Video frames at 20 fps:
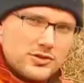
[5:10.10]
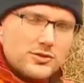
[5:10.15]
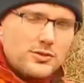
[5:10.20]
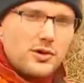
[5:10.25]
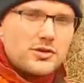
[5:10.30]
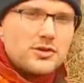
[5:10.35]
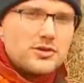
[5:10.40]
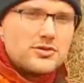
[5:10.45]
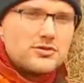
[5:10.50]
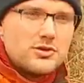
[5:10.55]
the
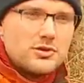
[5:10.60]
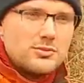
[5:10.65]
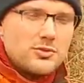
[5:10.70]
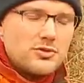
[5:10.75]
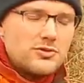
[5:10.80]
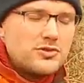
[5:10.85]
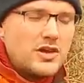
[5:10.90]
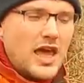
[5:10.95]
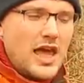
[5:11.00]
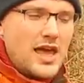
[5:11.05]
water is
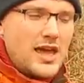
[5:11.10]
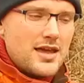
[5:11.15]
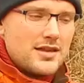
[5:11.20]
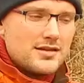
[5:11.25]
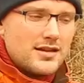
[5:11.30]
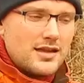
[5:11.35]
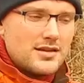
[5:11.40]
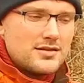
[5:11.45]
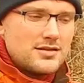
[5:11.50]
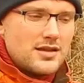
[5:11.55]
removed.
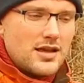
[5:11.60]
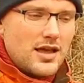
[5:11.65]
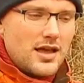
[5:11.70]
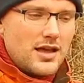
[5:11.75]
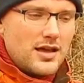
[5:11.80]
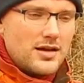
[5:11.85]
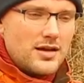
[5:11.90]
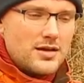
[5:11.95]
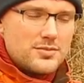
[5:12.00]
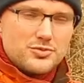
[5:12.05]
And then
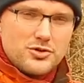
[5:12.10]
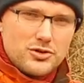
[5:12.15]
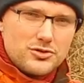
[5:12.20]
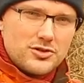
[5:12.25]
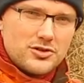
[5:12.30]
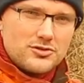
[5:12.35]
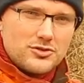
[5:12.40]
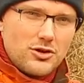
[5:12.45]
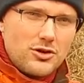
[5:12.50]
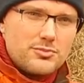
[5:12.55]
uh, a
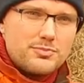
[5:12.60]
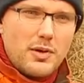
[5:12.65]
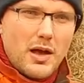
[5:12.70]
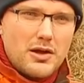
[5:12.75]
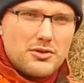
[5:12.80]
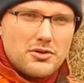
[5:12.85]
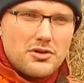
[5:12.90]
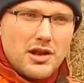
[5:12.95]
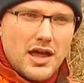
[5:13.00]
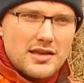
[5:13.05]
process called
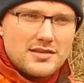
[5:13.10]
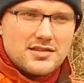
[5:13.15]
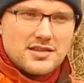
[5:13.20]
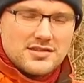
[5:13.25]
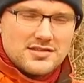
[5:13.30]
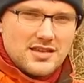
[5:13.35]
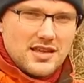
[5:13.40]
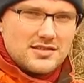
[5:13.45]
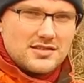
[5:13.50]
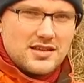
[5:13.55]

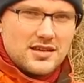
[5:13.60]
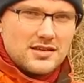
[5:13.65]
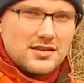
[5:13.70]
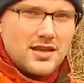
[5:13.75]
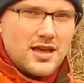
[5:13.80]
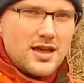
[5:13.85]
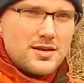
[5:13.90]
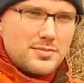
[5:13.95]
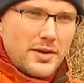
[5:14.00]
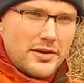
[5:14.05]
pyrolysis sets in.
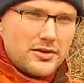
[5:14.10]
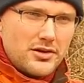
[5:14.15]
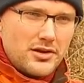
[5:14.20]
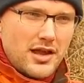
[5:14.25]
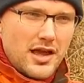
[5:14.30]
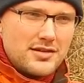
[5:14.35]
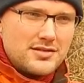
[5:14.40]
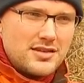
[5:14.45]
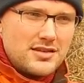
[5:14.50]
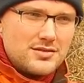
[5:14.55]

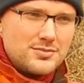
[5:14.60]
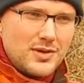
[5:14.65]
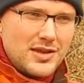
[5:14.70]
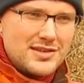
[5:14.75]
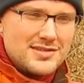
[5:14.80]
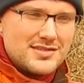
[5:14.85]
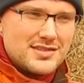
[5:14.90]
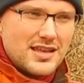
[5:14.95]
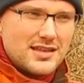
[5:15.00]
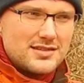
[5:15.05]
Pyrolysis
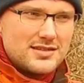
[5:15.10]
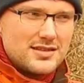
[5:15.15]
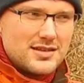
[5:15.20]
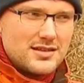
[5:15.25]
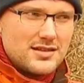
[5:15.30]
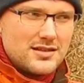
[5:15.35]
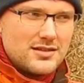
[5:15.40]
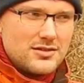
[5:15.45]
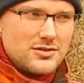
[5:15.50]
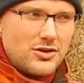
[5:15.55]
means that
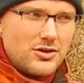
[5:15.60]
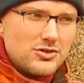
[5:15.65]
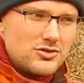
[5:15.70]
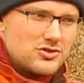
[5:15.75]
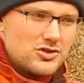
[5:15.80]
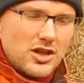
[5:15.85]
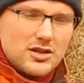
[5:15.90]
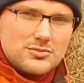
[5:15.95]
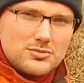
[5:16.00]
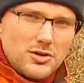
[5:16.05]
the long
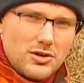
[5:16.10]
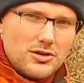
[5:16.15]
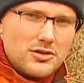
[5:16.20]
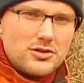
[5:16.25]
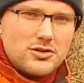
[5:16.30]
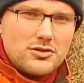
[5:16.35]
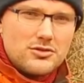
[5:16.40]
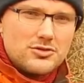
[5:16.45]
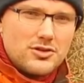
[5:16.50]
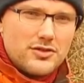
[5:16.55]
chain
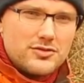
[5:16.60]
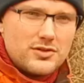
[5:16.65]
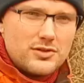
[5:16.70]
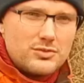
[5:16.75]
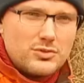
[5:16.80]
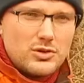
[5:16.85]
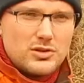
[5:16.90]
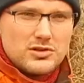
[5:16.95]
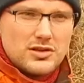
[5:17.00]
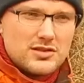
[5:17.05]
molecules of the
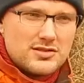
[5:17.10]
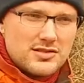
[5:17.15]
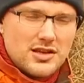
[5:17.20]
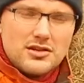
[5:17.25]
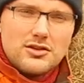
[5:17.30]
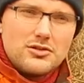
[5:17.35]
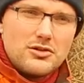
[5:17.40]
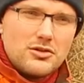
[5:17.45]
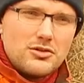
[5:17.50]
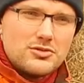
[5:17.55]
wood, the
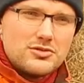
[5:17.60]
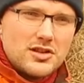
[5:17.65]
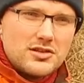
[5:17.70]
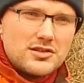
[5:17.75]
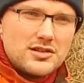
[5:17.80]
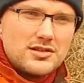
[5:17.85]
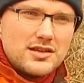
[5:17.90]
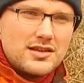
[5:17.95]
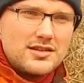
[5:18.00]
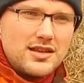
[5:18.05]
cellulose and
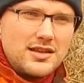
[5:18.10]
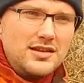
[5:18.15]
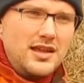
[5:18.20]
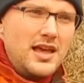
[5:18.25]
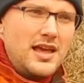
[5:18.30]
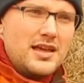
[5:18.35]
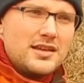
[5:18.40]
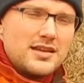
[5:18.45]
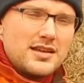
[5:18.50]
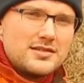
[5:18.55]
the lignin,
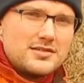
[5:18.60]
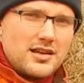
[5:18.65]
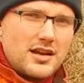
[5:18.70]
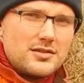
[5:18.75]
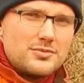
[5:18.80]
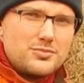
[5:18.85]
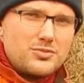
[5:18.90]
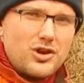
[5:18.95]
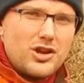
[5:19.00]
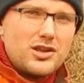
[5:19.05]
they
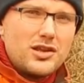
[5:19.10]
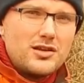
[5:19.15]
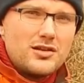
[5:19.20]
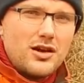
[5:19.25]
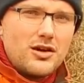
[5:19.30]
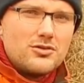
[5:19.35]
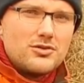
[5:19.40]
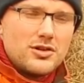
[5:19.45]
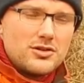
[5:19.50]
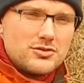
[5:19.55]
start breaking
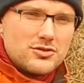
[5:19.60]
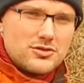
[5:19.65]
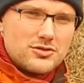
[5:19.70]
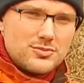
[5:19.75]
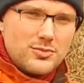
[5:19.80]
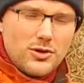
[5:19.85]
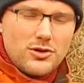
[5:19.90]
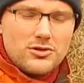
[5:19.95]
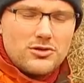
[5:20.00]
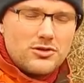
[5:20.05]
down into
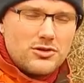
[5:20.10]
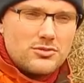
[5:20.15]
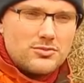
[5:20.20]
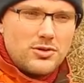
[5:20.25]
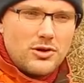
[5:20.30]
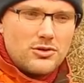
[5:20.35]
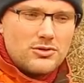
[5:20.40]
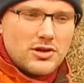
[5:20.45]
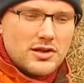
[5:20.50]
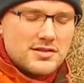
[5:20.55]
smaller
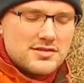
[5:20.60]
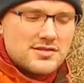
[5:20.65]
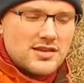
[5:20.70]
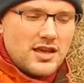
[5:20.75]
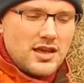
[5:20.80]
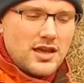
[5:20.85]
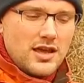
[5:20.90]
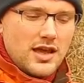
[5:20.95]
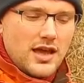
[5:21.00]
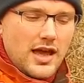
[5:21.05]
components.
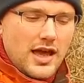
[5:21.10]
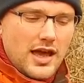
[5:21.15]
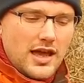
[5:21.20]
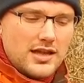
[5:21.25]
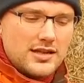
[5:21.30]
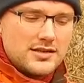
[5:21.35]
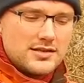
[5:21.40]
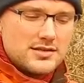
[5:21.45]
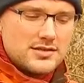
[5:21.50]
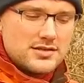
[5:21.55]

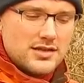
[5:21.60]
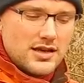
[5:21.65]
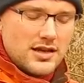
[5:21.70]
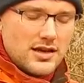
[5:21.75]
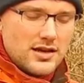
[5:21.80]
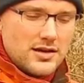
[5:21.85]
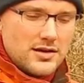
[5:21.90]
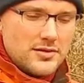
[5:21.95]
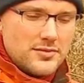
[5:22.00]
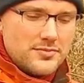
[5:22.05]
And
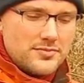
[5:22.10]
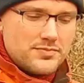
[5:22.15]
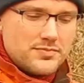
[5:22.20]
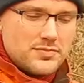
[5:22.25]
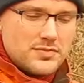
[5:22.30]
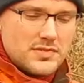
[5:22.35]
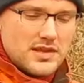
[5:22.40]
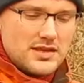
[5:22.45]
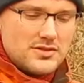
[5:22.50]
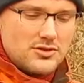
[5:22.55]

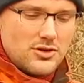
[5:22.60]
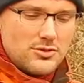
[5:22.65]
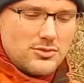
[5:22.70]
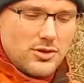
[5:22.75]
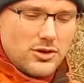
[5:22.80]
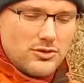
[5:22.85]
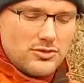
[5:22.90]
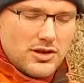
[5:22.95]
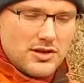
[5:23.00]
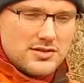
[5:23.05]
um, these
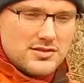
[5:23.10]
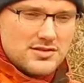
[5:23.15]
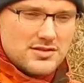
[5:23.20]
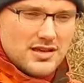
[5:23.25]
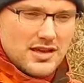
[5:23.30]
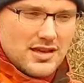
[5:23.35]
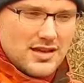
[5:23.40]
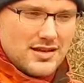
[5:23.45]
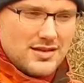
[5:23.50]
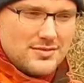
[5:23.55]

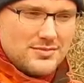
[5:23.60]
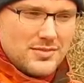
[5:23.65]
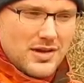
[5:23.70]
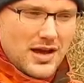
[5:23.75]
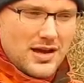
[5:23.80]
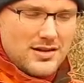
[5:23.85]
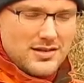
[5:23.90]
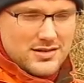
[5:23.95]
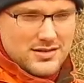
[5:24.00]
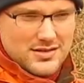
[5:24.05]
components um,
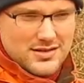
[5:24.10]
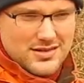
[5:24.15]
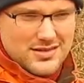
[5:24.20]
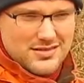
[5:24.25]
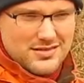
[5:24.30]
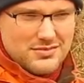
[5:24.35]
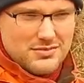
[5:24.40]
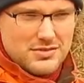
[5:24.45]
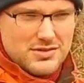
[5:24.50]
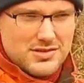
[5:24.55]
are
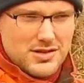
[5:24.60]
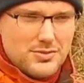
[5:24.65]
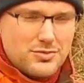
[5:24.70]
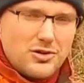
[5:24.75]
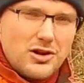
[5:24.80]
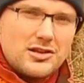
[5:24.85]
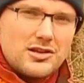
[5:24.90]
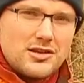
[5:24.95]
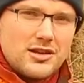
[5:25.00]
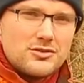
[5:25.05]
uh,
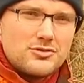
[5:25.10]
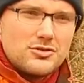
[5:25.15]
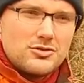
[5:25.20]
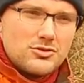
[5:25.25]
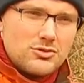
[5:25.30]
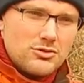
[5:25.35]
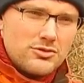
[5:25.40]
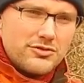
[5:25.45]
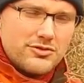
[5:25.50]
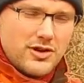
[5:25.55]
separating into
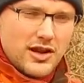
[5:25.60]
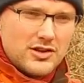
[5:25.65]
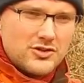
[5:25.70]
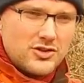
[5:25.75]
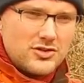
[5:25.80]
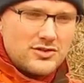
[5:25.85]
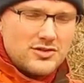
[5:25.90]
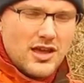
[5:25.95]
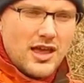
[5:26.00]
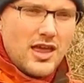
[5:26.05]
two
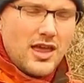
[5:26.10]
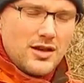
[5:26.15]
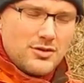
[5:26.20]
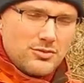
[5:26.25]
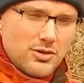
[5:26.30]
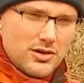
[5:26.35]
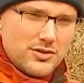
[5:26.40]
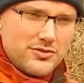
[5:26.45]
fractions. One